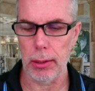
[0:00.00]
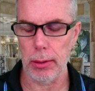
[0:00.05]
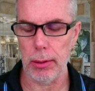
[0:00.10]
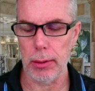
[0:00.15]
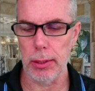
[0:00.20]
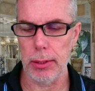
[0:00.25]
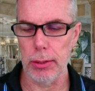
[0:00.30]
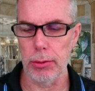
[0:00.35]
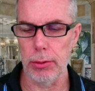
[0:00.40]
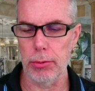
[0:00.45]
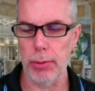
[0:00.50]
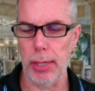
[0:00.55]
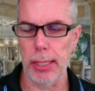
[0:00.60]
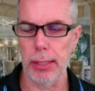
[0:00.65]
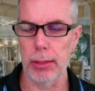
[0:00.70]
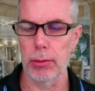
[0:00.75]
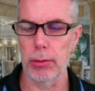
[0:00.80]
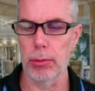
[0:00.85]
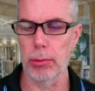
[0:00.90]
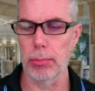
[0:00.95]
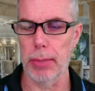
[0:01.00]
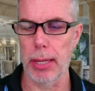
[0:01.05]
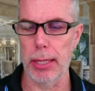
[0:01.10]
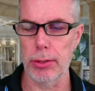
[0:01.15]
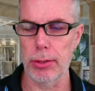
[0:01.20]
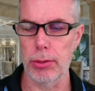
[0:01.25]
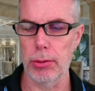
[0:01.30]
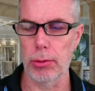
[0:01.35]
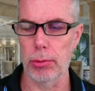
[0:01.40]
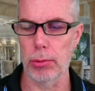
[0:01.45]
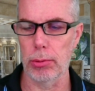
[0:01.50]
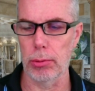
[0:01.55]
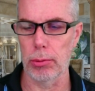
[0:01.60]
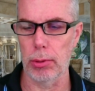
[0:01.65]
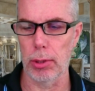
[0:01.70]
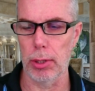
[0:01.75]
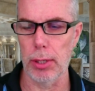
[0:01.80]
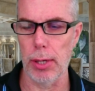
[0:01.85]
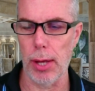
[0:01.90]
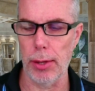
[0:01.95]
that you're trying to match to
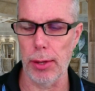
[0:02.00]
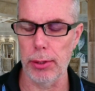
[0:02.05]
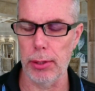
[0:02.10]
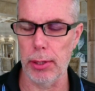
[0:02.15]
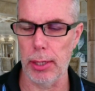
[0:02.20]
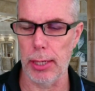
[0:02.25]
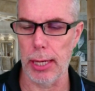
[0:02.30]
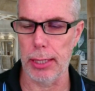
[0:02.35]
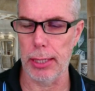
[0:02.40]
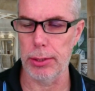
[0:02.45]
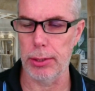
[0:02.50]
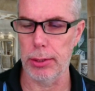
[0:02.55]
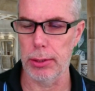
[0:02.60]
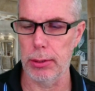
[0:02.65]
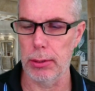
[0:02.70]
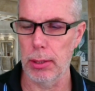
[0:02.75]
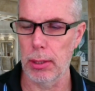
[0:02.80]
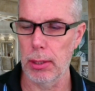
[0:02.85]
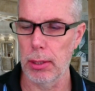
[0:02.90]
another collection,